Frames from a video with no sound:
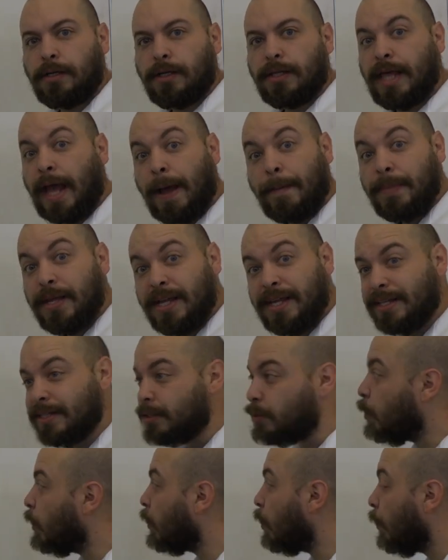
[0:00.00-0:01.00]
That
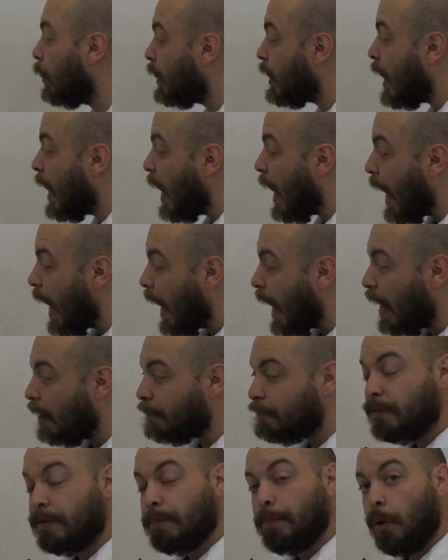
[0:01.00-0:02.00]
means with only
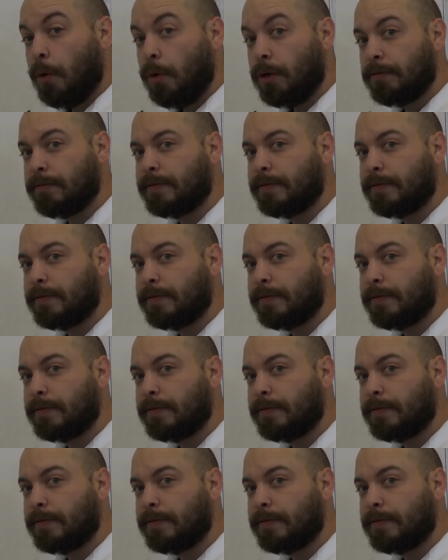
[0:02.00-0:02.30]
half a mole